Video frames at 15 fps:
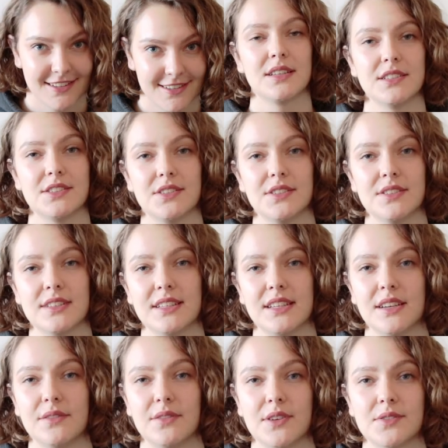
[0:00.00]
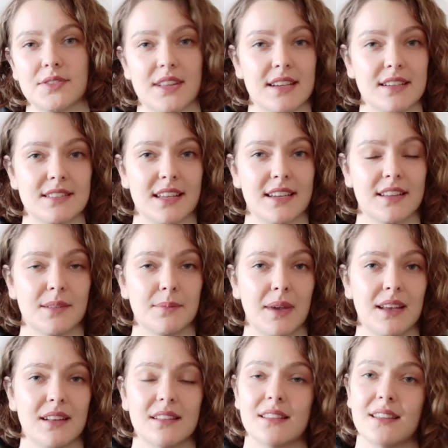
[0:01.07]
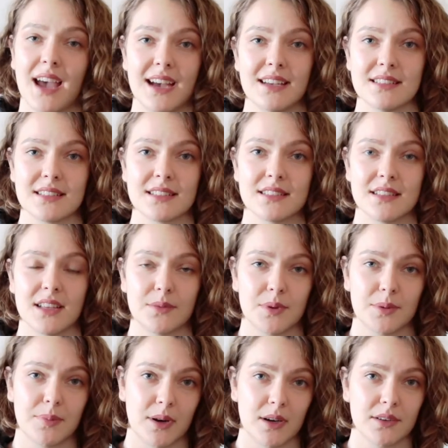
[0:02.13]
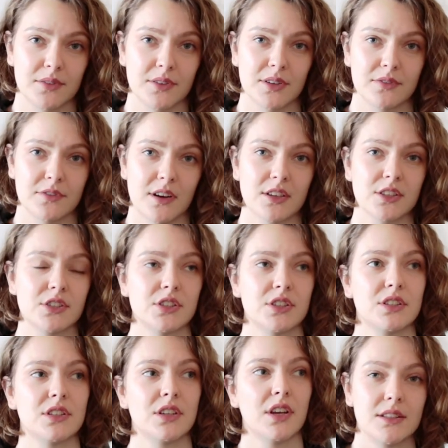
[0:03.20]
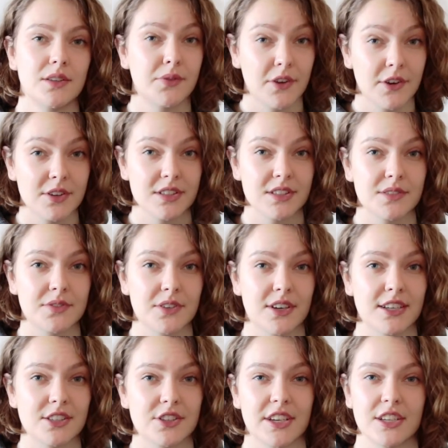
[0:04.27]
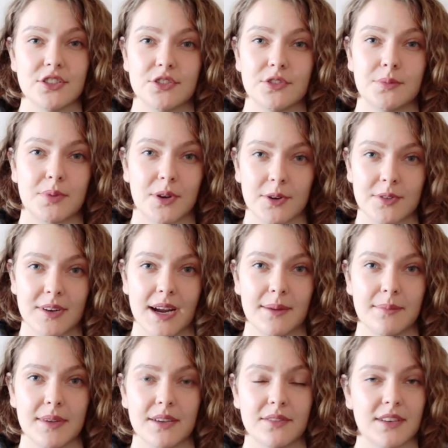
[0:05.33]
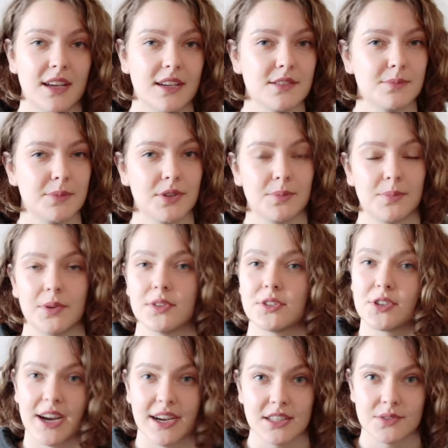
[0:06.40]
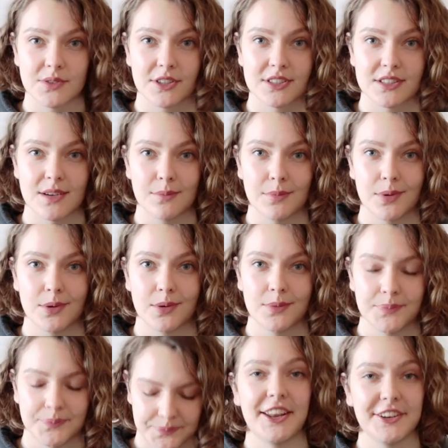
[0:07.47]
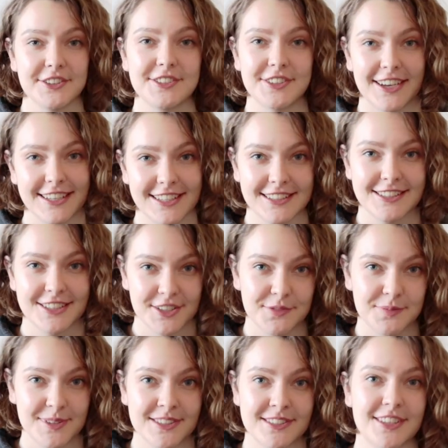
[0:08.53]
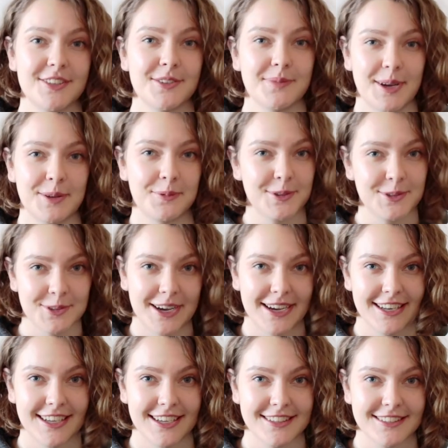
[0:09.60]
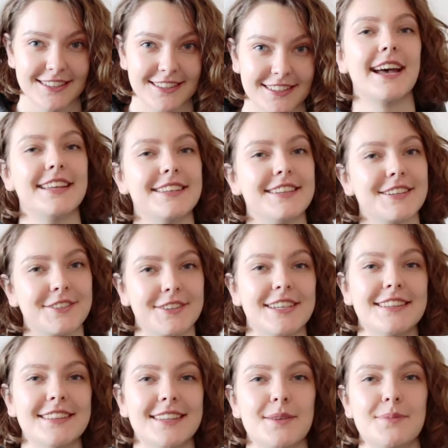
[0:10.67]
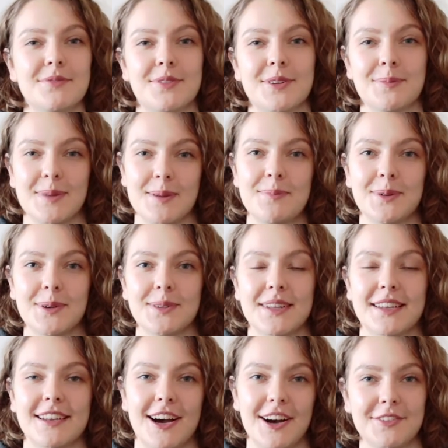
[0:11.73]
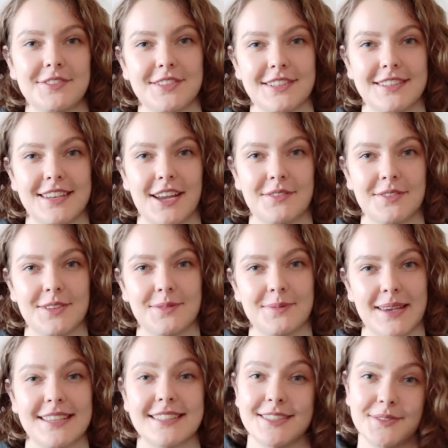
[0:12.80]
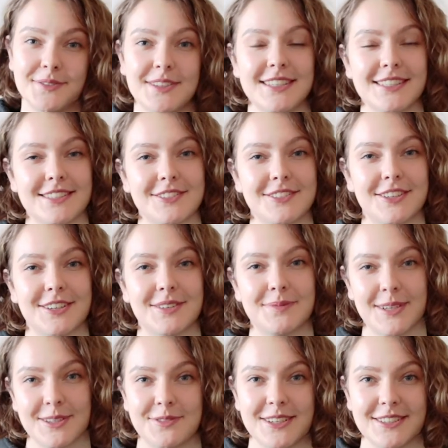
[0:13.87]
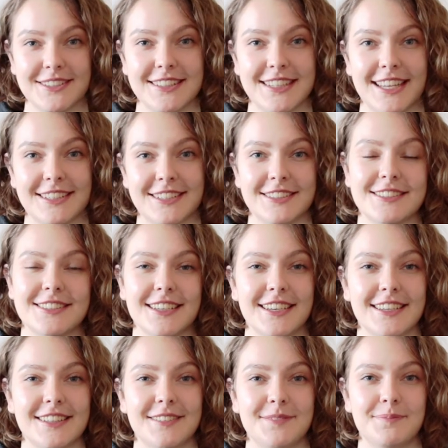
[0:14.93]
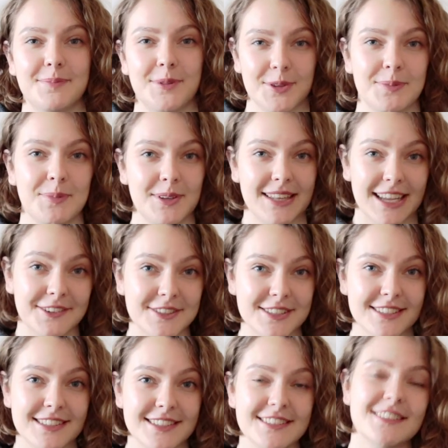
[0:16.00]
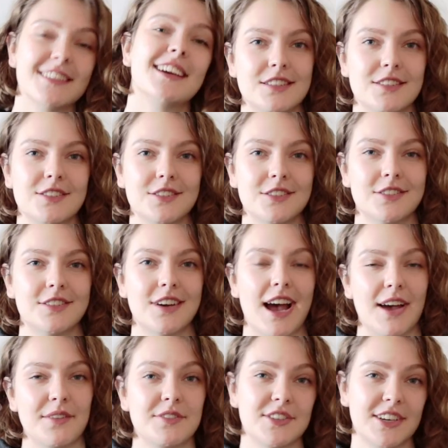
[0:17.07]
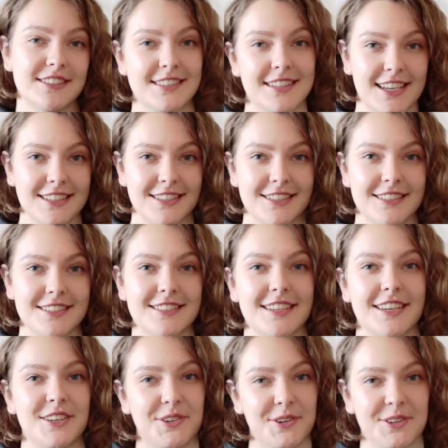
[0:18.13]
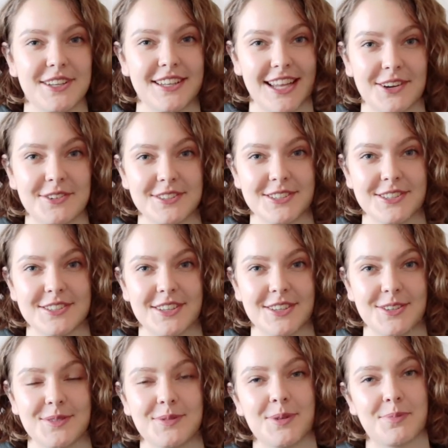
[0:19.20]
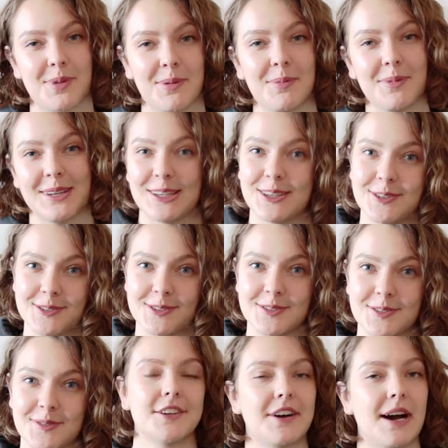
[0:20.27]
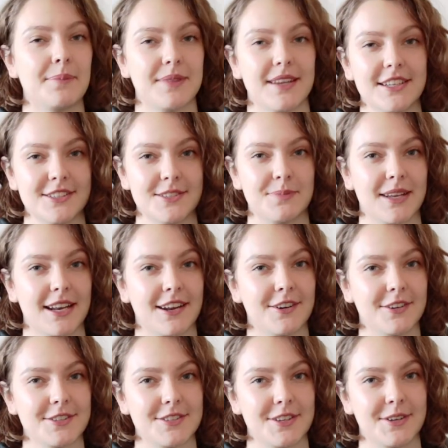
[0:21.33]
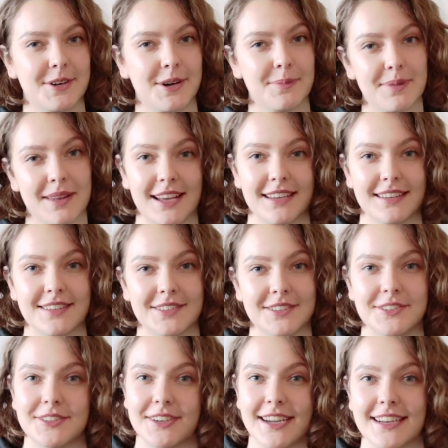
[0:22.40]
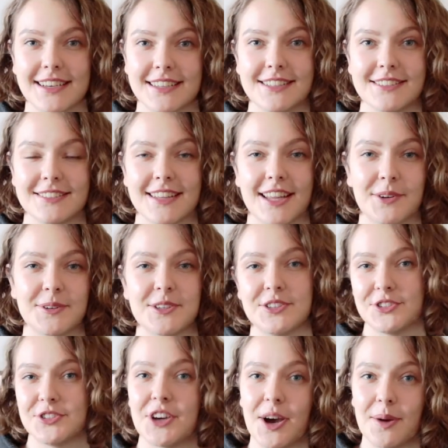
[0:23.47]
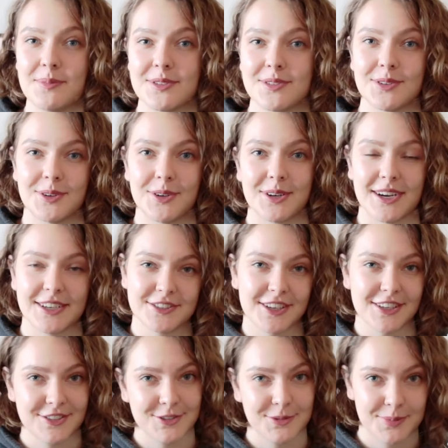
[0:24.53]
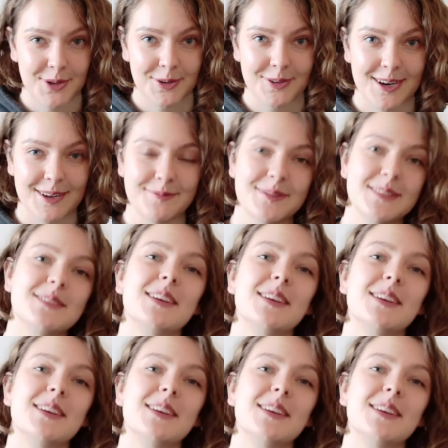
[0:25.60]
So this usually involves things like the main tasks that were part of your function, the focus of your educational program, if it has multiple tracks, for example, and also any achievements that you might want to highlight. And a great tip for people that often have to make CVs or motivation letters in multiple languages is to have translations in all the languages that you will probably use. So I'm Dutch, but I also apply to English language jobs or educational programs.